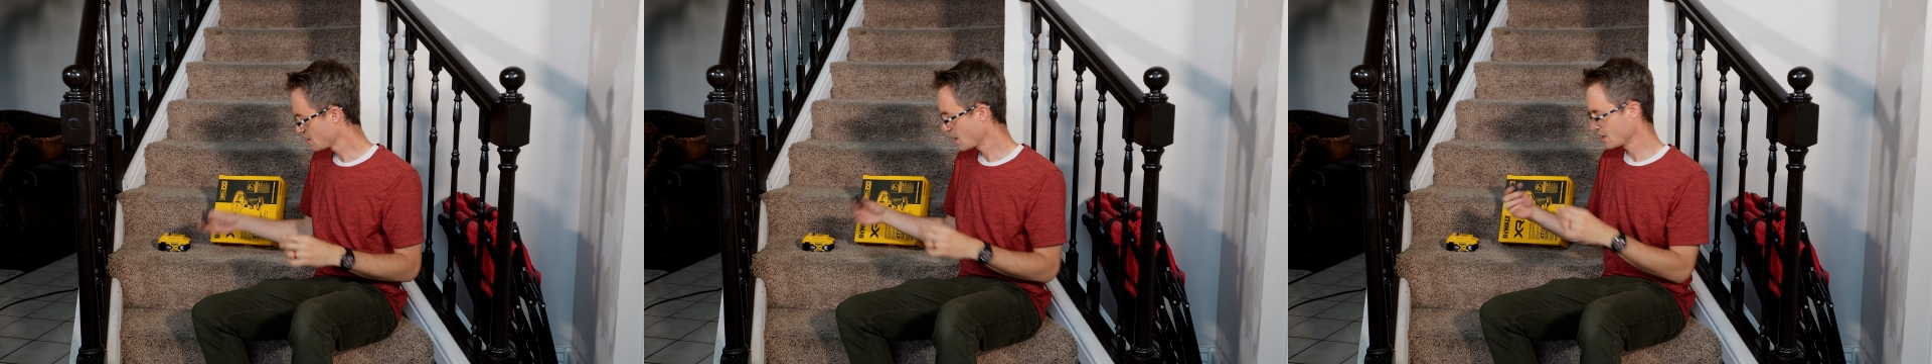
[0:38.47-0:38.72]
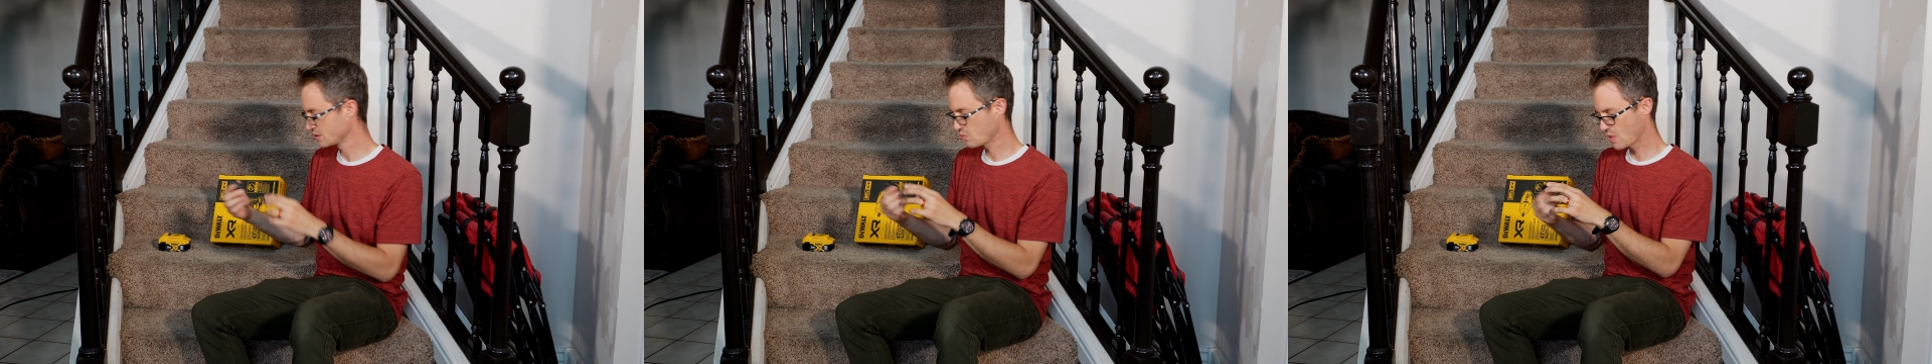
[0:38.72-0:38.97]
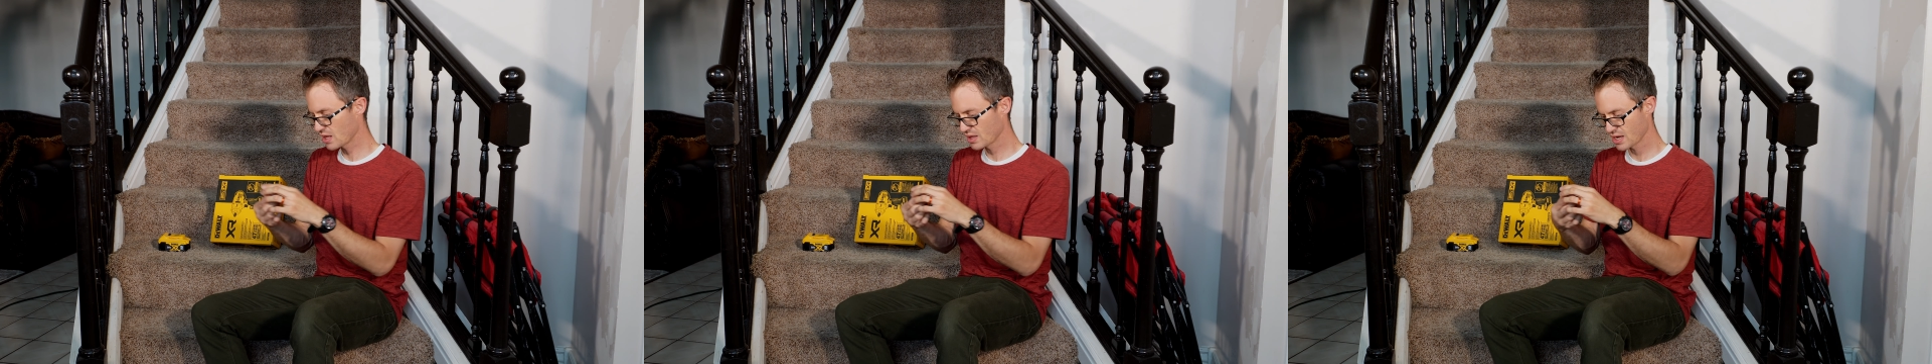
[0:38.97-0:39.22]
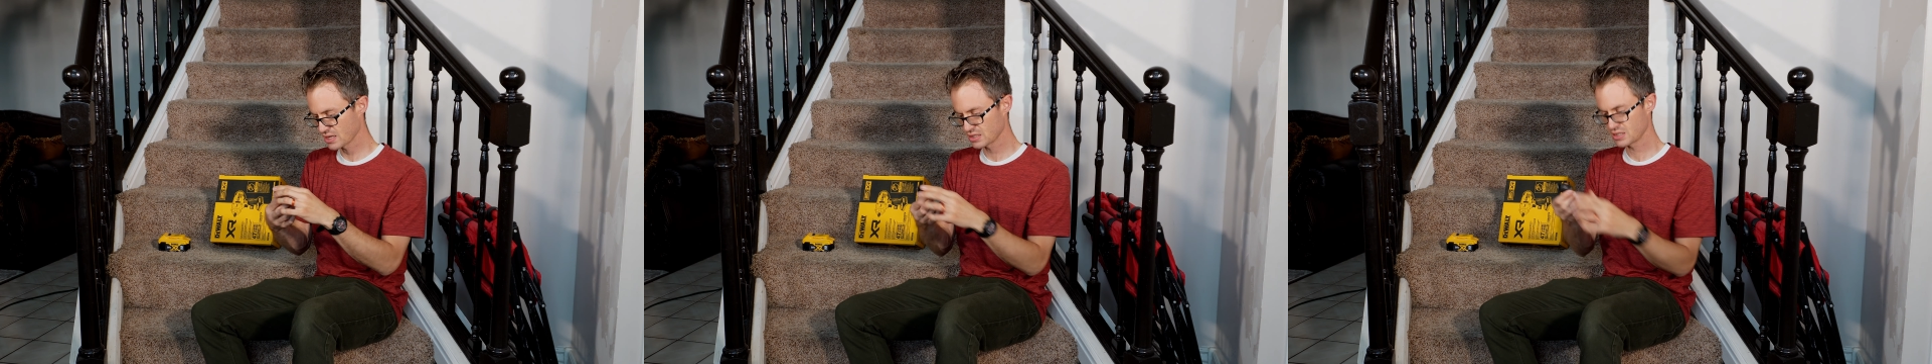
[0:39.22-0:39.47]
as well
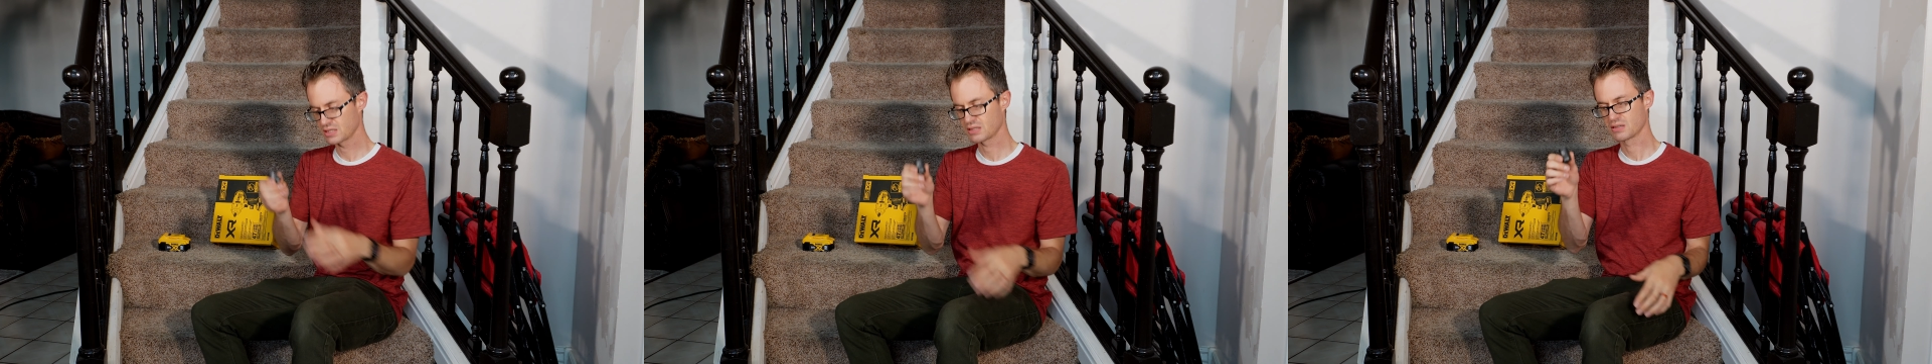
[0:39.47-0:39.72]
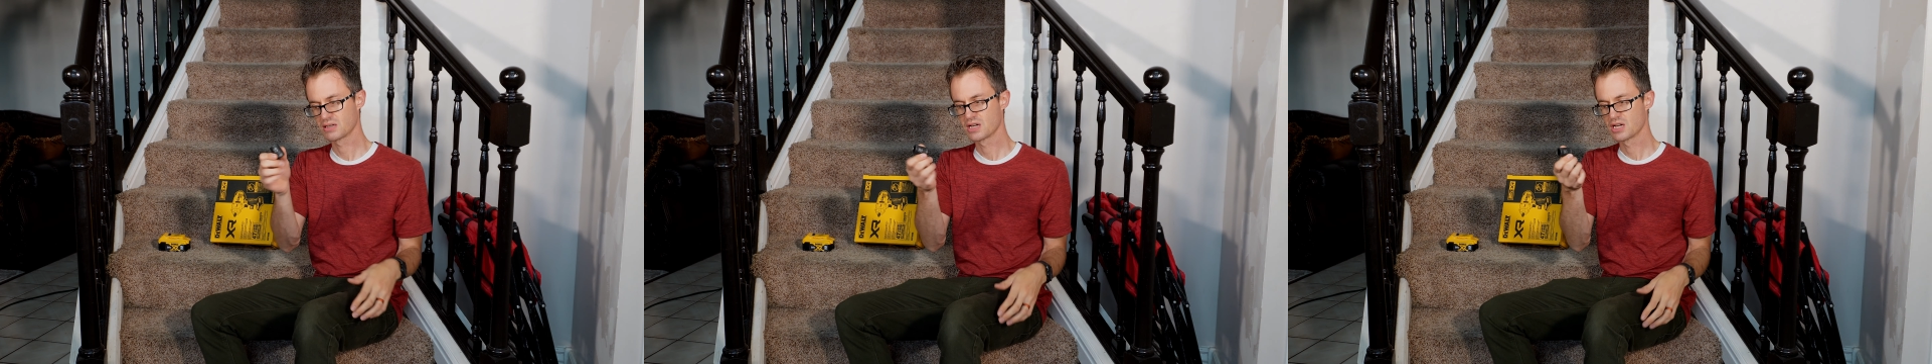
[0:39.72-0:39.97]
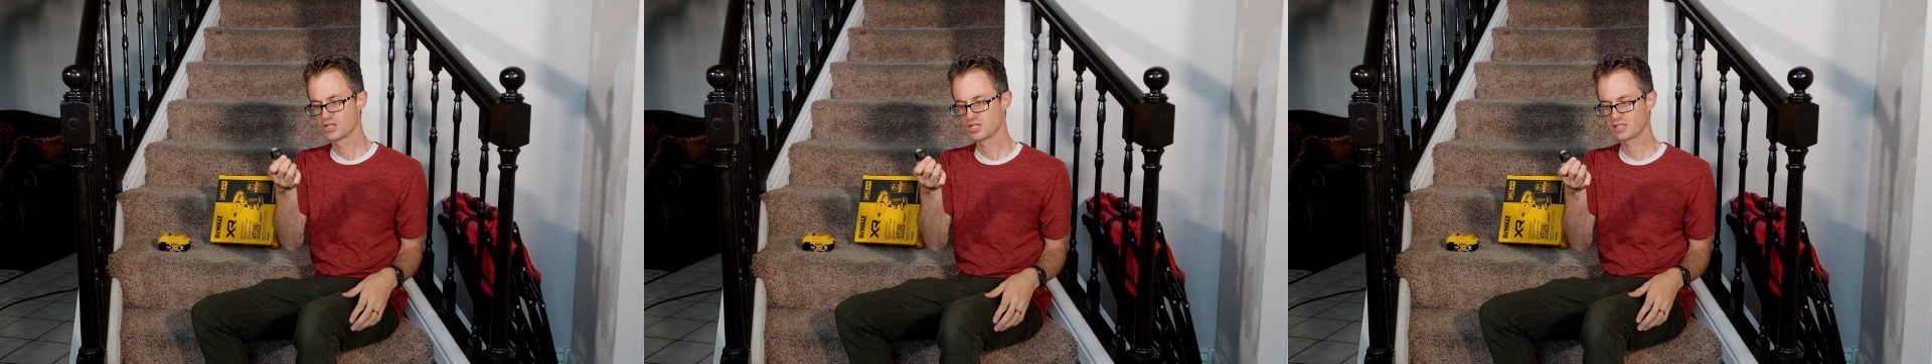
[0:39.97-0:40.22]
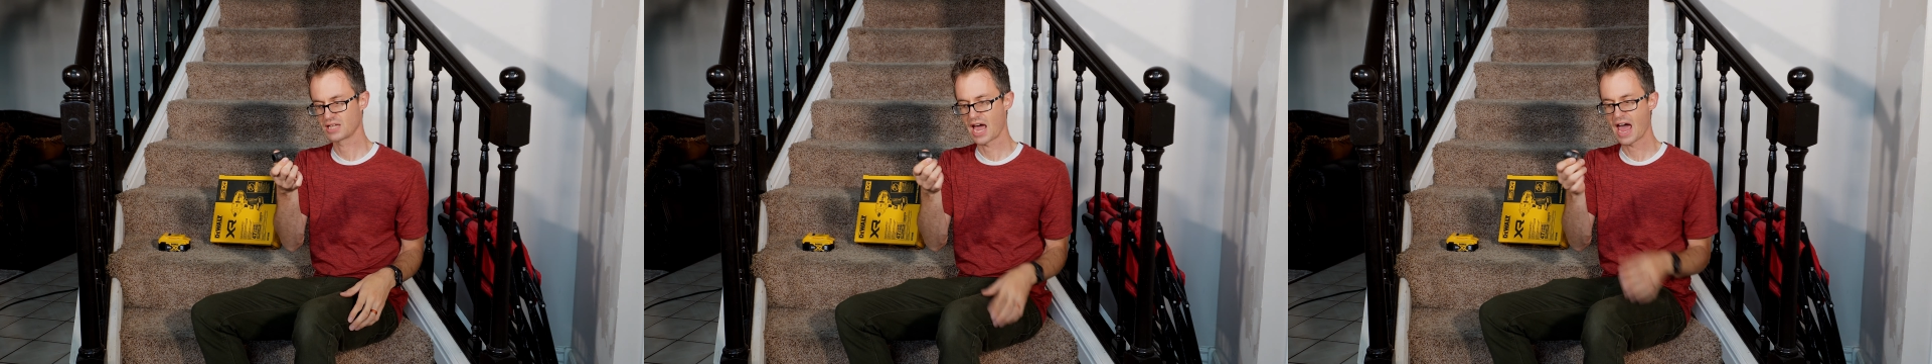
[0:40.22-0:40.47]
as
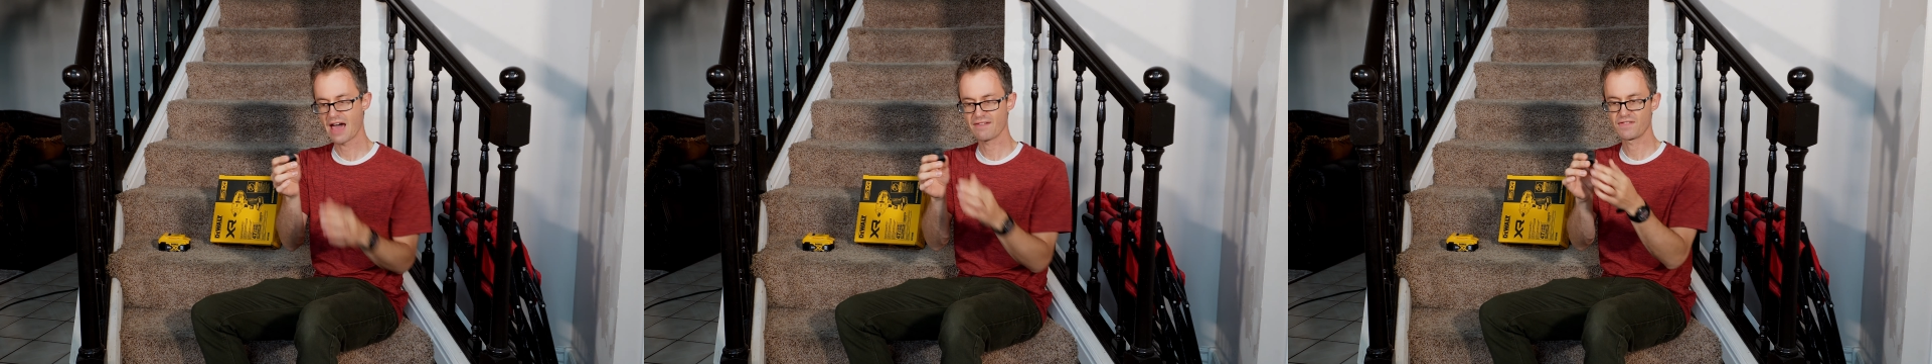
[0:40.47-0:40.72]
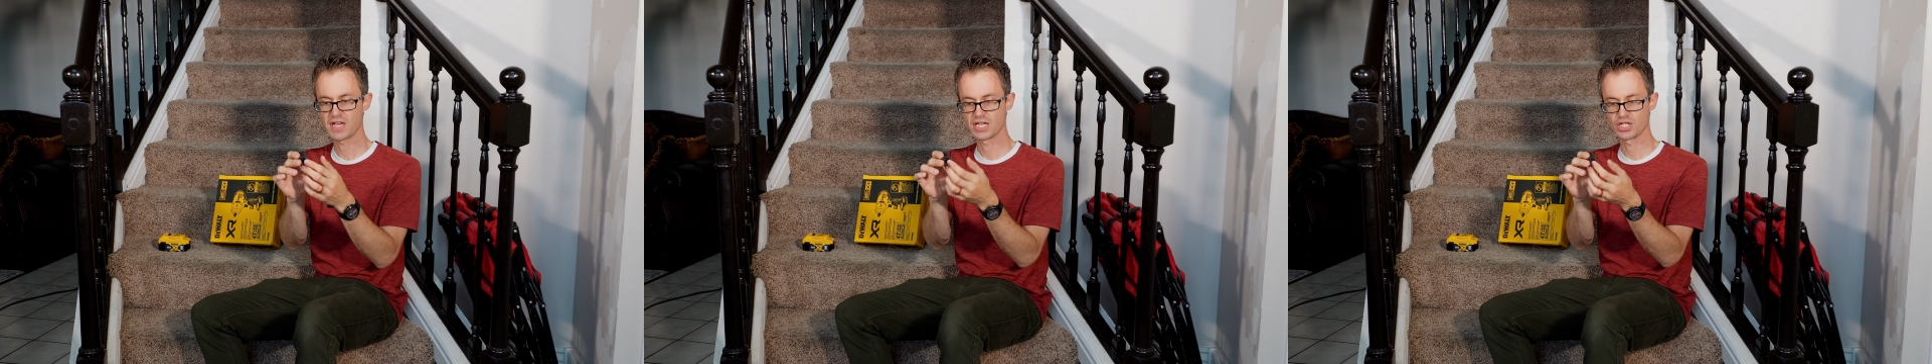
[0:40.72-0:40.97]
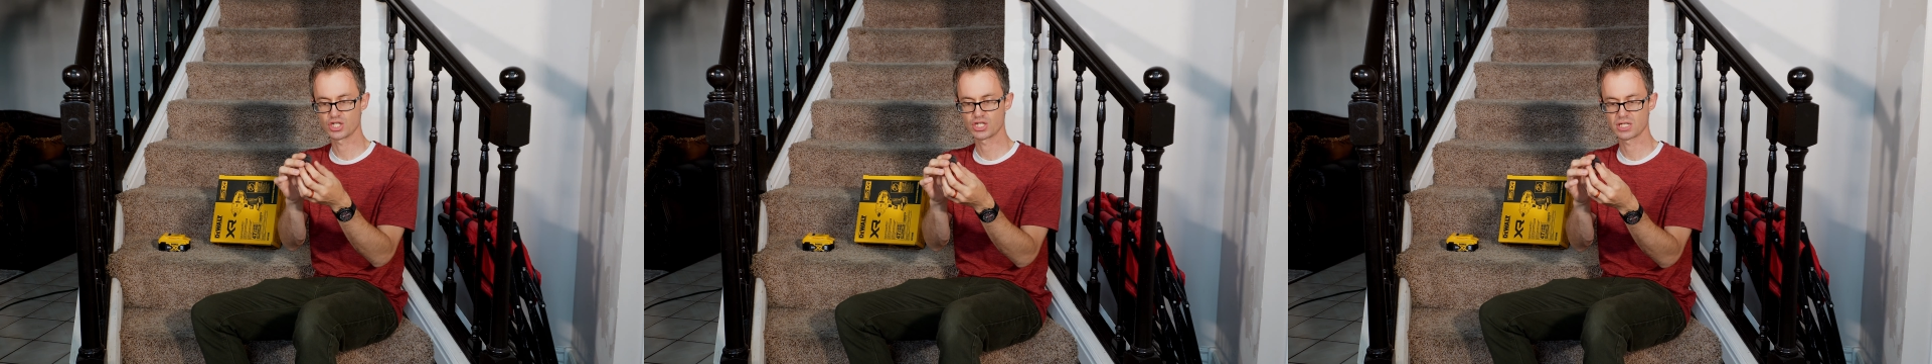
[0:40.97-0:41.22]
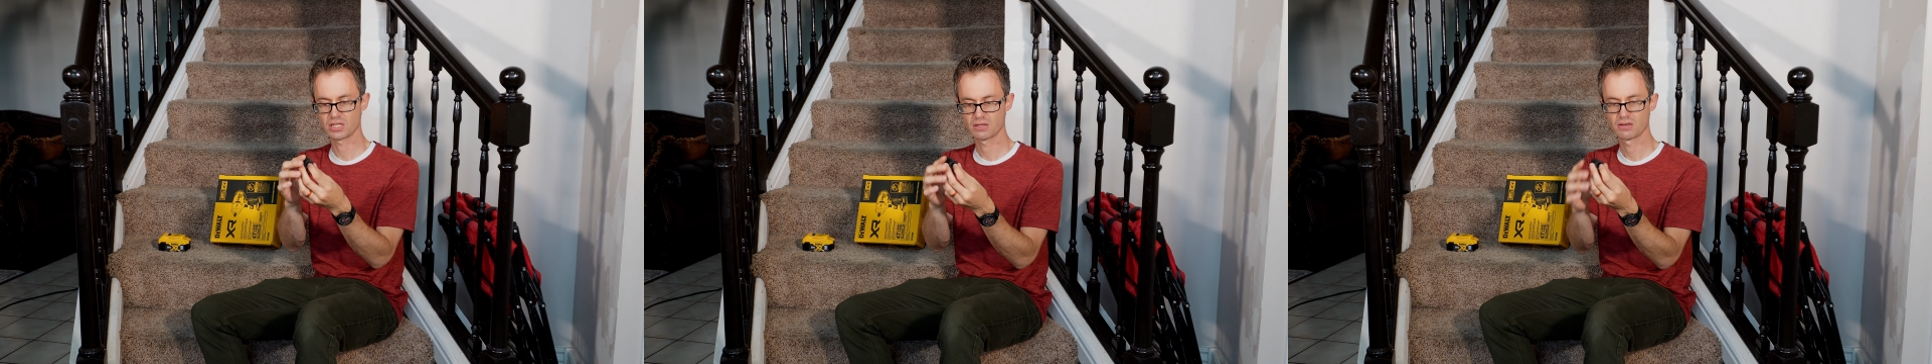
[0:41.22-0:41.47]
just a
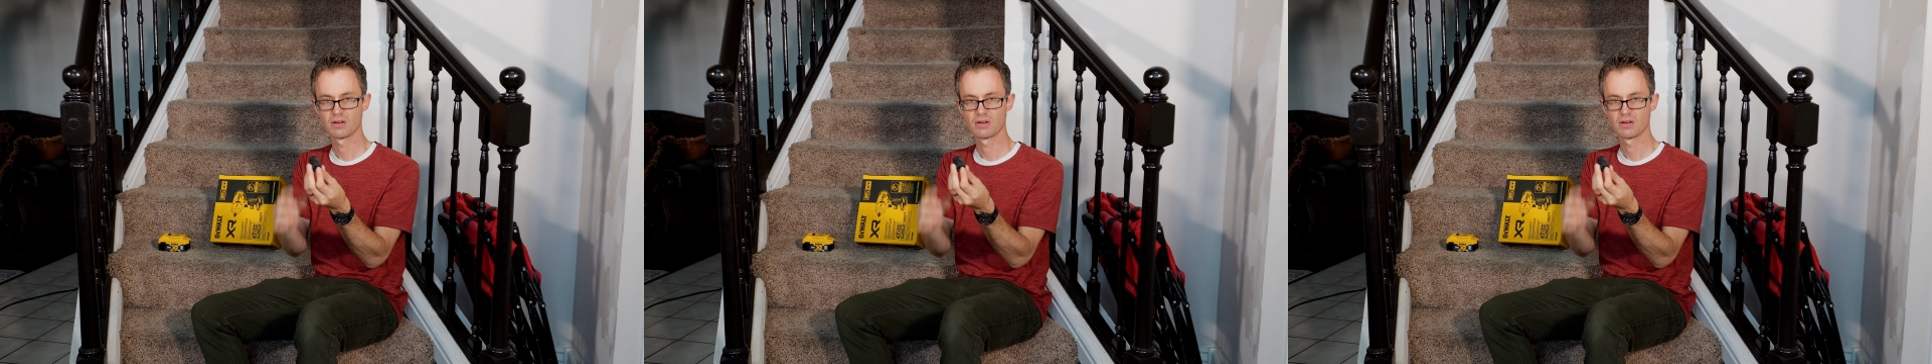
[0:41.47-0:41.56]
1/2-inch